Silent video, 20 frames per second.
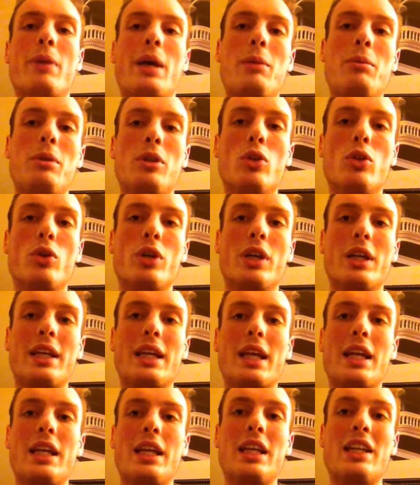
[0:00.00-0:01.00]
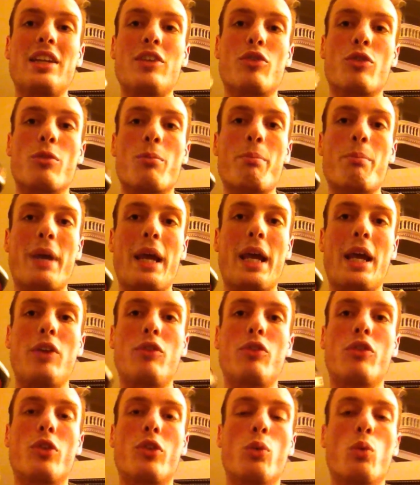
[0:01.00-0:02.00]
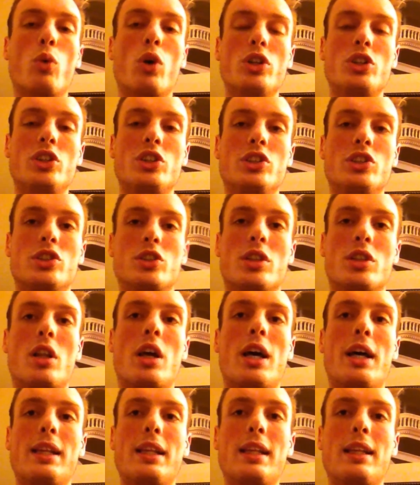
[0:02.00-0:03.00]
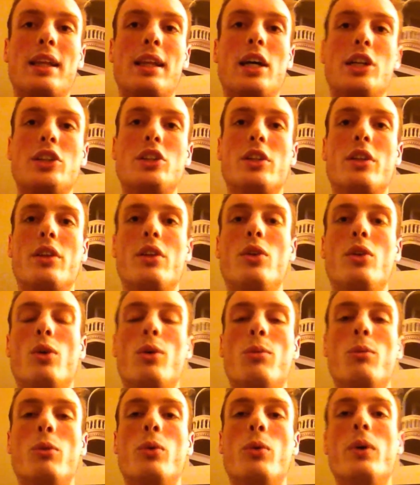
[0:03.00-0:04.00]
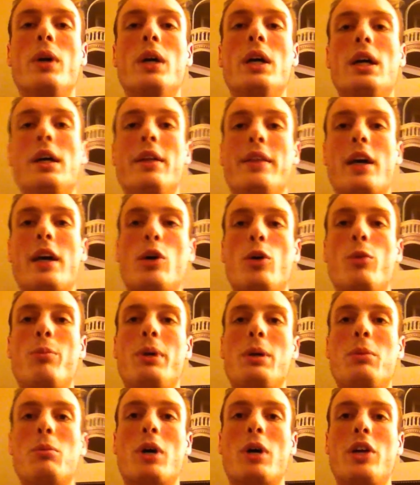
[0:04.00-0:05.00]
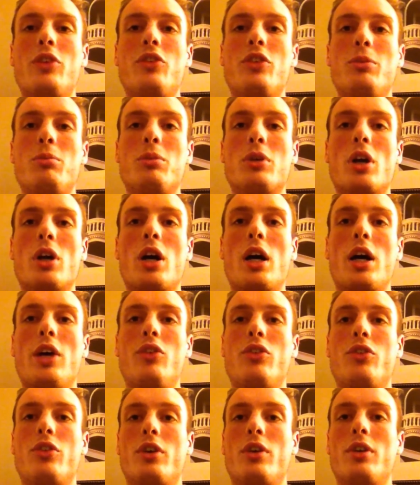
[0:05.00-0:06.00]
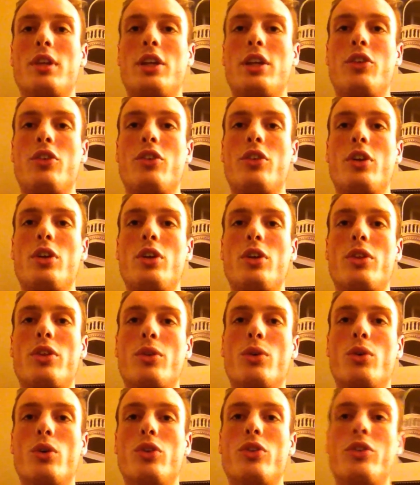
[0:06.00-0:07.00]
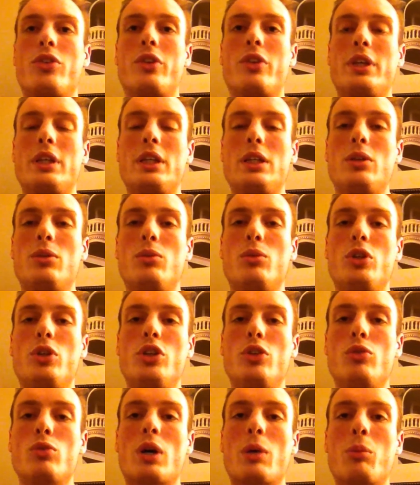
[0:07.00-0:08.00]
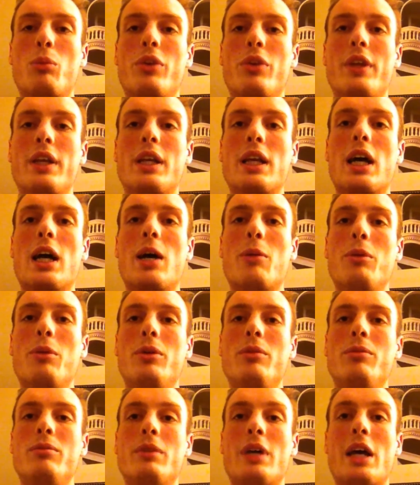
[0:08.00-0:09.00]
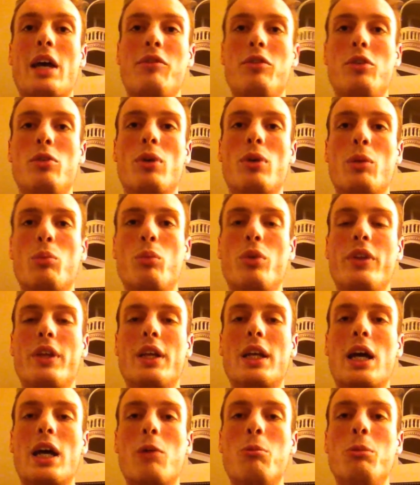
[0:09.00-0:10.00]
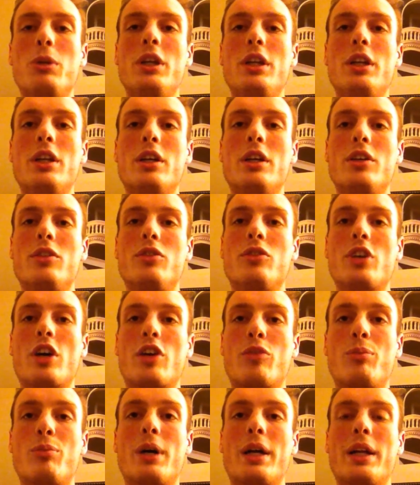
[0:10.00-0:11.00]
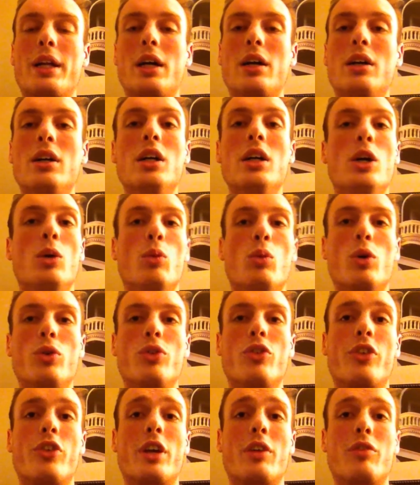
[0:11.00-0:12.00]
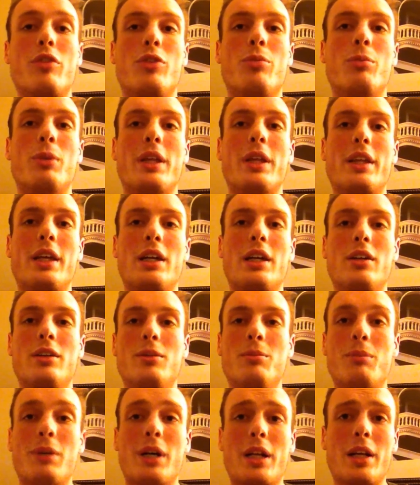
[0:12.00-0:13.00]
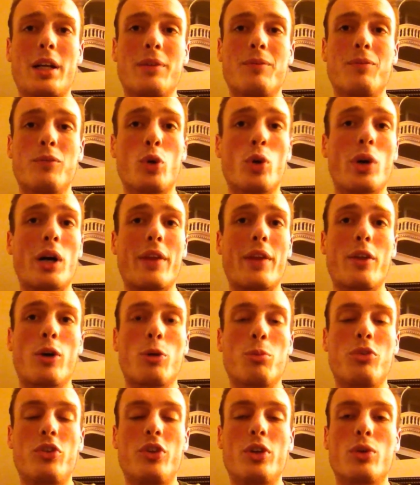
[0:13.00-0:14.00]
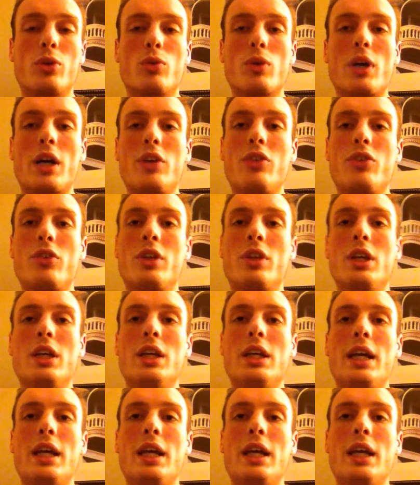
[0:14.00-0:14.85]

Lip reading: maybe look at getting a different band for the watch that's slightly larger than normal. That would be my tip, guys. So let us know your thoughts. Would you run with a Garmin? Have you run with a Garmin in a tough mudder, world's toughest mudder, or other obstacle race?